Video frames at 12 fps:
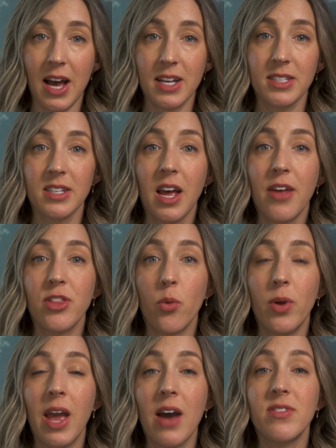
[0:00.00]
us that
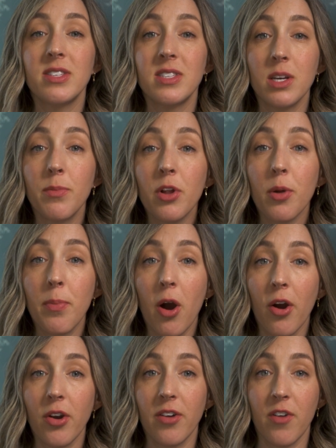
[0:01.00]
we have a similar
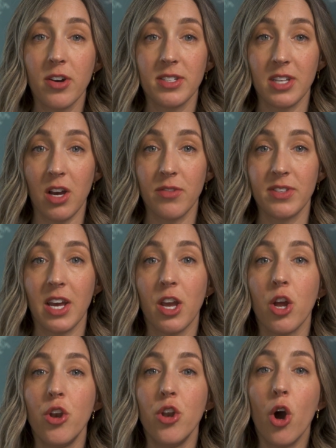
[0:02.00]
part of ourselves that
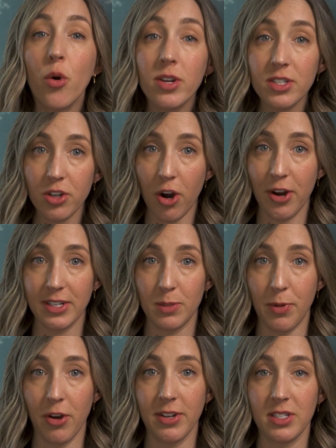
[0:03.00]
can notice our
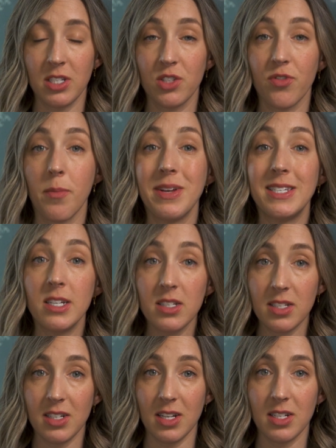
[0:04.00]
experiences from a
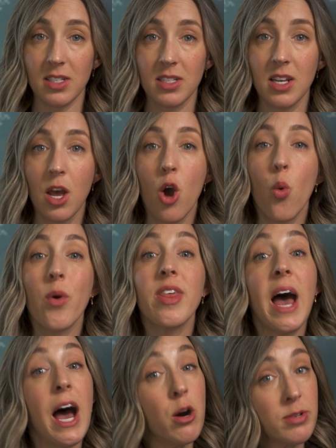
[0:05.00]
distance
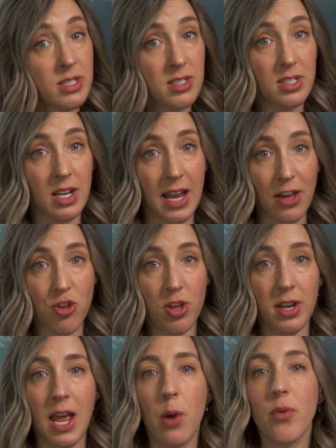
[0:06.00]
without
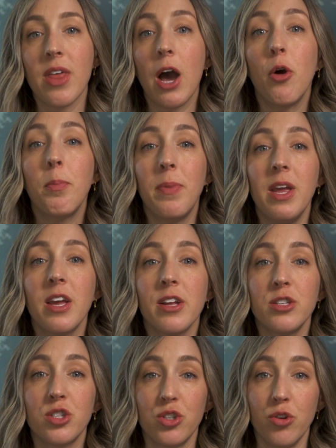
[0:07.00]
disconnection and without being
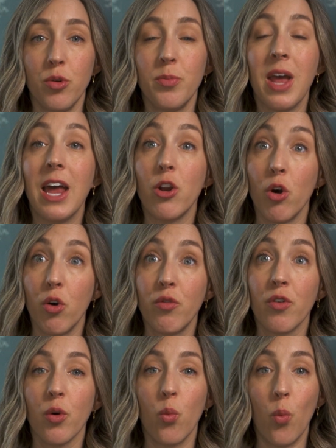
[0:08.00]
consumed and
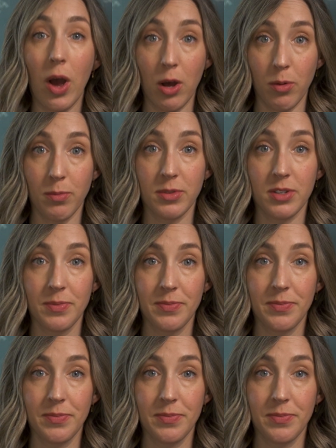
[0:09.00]
overwhelmed.